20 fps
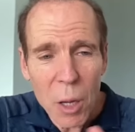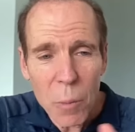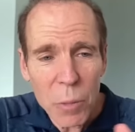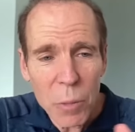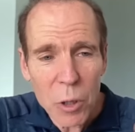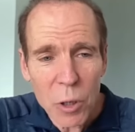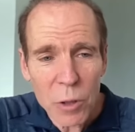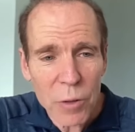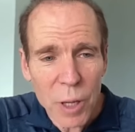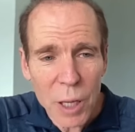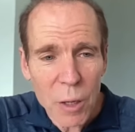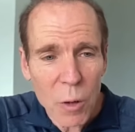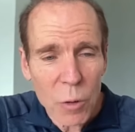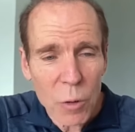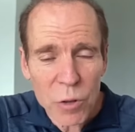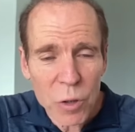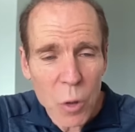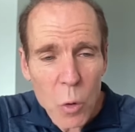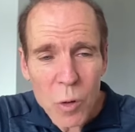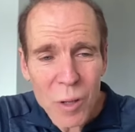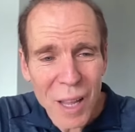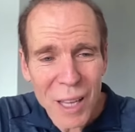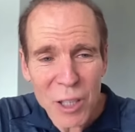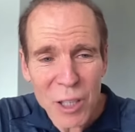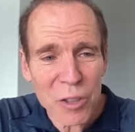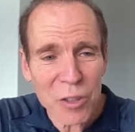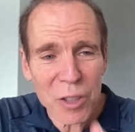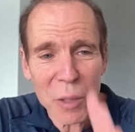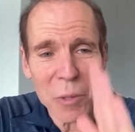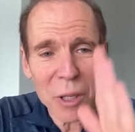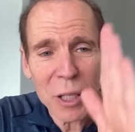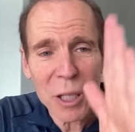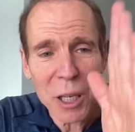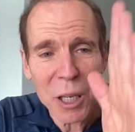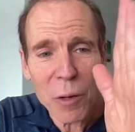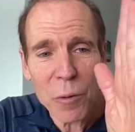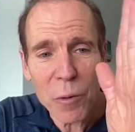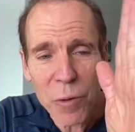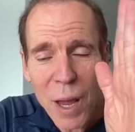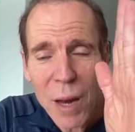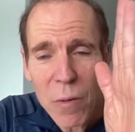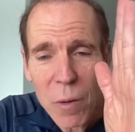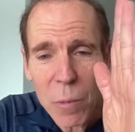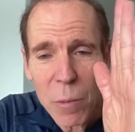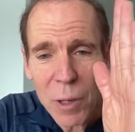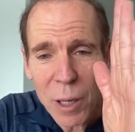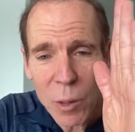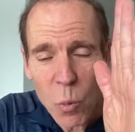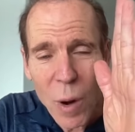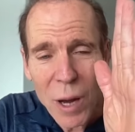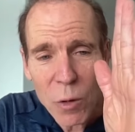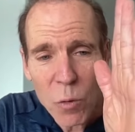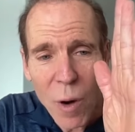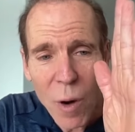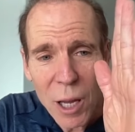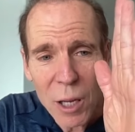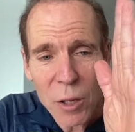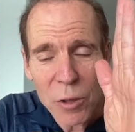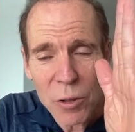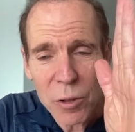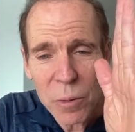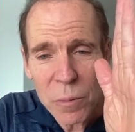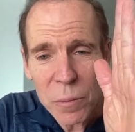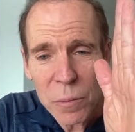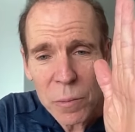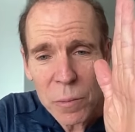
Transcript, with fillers: because they are so glycemically unfavorable in white rice.